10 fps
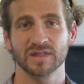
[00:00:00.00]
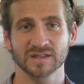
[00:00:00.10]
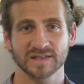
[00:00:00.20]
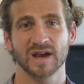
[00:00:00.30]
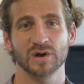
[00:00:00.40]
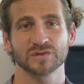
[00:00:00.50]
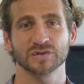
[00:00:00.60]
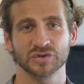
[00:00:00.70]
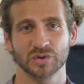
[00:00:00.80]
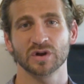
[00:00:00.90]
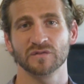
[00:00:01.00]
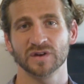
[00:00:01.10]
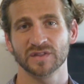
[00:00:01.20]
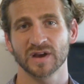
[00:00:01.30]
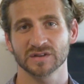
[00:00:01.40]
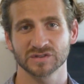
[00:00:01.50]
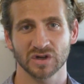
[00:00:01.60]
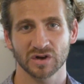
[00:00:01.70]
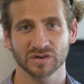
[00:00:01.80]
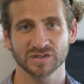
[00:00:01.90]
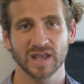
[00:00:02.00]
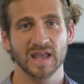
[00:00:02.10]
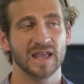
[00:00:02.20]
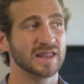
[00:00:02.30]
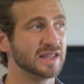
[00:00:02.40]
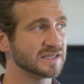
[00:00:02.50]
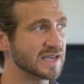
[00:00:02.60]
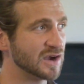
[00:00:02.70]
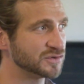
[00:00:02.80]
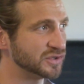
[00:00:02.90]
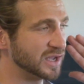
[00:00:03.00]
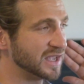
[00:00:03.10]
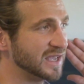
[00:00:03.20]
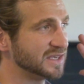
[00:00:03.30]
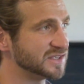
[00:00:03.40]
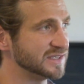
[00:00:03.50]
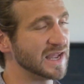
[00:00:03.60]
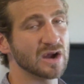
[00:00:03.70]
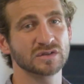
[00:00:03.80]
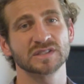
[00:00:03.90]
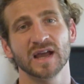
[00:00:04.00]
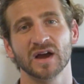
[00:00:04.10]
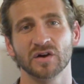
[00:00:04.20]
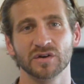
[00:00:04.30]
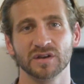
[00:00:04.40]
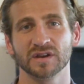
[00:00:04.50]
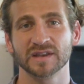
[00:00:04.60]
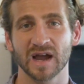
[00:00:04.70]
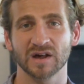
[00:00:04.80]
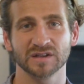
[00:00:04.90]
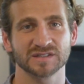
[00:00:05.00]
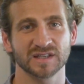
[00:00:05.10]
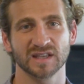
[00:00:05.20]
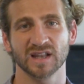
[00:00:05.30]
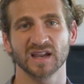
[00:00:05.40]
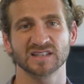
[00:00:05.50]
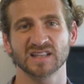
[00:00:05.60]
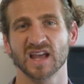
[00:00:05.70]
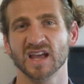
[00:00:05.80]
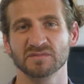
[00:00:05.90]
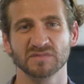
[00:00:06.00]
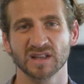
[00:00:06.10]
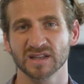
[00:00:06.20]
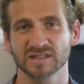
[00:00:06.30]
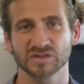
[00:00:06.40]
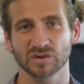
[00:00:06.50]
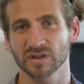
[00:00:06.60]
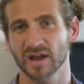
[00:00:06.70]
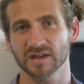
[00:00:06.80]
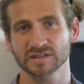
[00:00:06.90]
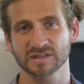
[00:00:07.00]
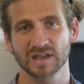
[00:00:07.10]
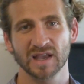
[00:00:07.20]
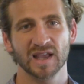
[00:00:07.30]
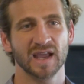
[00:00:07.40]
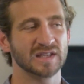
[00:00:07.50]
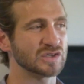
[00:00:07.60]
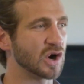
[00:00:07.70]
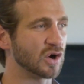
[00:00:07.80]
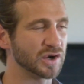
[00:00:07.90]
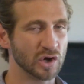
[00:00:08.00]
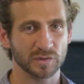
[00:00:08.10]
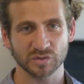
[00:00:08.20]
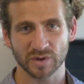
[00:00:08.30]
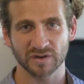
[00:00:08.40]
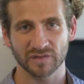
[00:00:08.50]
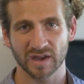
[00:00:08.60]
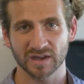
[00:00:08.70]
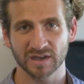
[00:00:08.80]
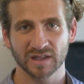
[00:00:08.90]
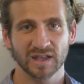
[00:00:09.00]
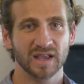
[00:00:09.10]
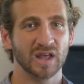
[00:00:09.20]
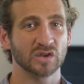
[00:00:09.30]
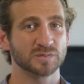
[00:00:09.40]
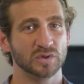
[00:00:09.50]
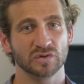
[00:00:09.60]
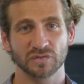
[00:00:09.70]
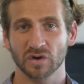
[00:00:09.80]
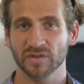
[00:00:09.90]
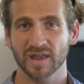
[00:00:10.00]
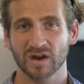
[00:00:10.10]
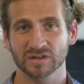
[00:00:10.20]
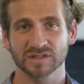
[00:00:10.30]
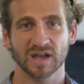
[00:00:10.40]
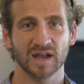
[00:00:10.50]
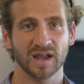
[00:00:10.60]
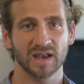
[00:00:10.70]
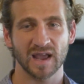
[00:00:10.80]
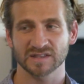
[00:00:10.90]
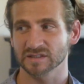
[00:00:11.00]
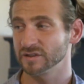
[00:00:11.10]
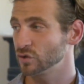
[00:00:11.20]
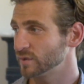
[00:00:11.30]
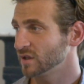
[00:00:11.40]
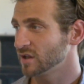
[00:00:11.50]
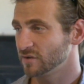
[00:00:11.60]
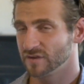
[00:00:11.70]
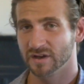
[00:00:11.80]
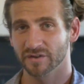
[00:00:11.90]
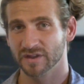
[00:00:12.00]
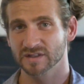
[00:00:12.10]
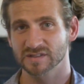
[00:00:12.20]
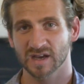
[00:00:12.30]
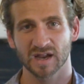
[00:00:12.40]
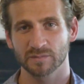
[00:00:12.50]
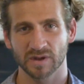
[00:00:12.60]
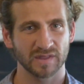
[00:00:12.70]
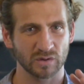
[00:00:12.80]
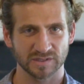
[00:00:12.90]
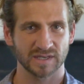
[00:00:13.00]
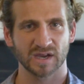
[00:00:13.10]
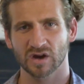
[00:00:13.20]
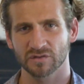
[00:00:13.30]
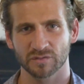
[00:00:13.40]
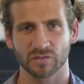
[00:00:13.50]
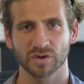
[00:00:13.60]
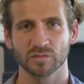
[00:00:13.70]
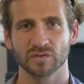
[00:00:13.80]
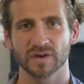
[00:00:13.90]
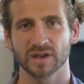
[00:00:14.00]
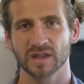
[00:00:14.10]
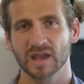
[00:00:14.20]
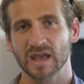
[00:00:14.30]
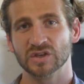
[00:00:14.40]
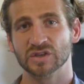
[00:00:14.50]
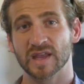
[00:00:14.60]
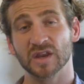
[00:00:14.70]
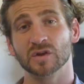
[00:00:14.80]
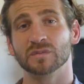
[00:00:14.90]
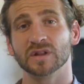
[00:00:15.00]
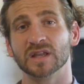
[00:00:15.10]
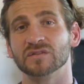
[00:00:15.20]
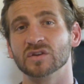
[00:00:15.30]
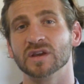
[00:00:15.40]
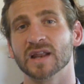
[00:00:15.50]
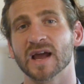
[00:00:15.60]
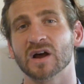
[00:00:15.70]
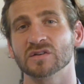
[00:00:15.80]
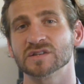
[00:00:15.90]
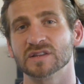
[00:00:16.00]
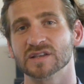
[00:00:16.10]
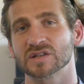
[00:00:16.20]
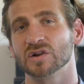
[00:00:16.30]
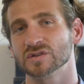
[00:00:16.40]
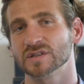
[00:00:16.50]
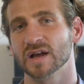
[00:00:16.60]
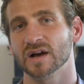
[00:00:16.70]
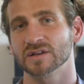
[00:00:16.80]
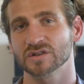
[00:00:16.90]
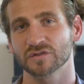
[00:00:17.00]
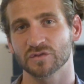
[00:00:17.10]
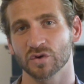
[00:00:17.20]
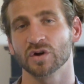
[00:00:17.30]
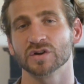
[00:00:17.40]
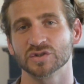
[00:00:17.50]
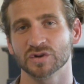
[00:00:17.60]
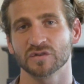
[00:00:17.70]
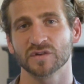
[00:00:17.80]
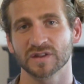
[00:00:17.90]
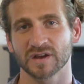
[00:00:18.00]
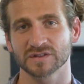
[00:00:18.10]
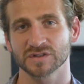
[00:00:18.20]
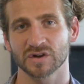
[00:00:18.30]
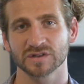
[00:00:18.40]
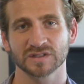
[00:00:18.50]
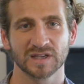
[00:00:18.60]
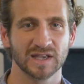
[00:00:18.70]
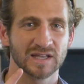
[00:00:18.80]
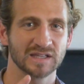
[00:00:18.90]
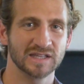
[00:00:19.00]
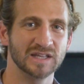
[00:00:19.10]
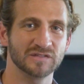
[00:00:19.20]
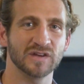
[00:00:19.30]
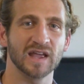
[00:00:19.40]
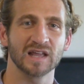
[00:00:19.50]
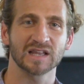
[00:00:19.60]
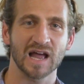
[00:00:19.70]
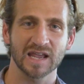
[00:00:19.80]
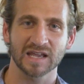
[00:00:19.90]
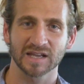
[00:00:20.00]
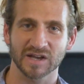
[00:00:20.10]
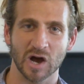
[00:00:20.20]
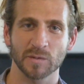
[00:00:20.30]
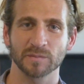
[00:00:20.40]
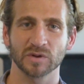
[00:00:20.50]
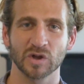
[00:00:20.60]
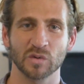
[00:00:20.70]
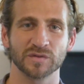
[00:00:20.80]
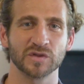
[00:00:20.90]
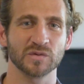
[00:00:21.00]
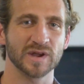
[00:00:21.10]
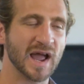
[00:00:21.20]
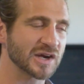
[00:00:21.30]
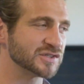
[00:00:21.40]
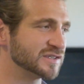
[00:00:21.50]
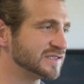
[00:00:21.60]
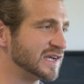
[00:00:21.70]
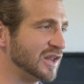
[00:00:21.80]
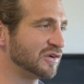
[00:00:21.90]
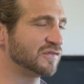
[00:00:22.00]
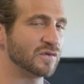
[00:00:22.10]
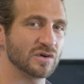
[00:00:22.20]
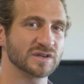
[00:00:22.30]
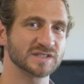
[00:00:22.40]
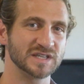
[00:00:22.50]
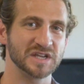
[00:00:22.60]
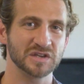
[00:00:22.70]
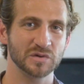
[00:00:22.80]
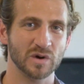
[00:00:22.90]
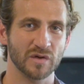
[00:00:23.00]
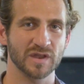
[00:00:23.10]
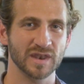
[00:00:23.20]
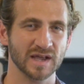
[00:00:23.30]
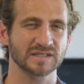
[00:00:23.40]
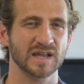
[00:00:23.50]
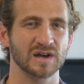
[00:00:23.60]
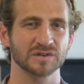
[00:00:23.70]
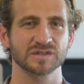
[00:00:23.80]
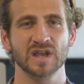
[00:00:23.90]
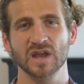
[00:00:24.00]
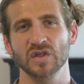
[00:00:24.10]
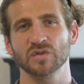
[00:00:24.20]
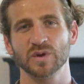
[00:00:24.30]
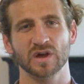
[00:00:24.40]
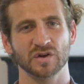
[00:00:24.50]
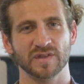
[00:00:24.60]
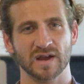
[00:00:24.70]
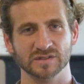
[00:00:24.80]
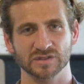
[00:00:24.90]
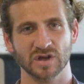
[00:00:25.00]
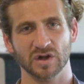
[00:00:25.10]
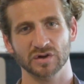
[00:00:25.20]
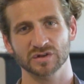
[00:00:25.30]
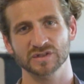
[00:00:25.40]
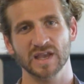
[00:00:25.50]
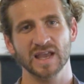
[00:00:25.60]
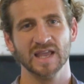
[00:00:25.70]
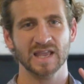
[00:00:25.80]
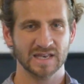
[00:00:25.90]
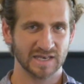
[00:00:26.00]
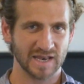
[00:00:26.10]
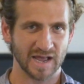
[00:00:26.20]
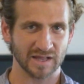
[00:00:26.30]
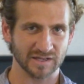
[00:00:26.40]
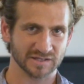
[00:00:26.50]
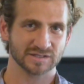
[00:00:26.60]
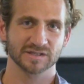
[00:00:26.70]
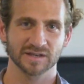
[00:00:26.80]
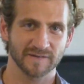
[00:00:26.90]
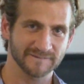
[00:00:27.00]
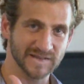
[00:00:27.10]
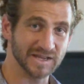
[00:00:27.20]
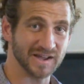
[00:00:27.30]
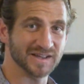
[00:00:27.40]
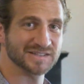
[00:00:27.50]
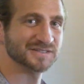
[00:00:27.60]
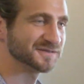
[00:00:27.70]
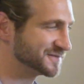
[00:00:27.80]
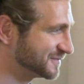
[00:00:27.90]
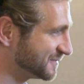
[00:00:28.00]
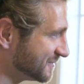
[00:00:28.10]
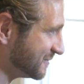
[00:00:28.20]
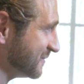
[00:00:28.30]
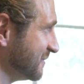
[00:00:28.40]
this house for $250,000? This house you can get to downtown Dallas in like 10 minutes or less. It's already almost renovated. It looks beautiful on the outside. It has a little bit of love need on the inside, but that will take care of before you move in. Can you believe you can get a house this close to Dallas for $250,000? Leave a like and a comment below with your reactions. I look forward to seeing you on the next house, $300,000 in Dallas. Thank you guys.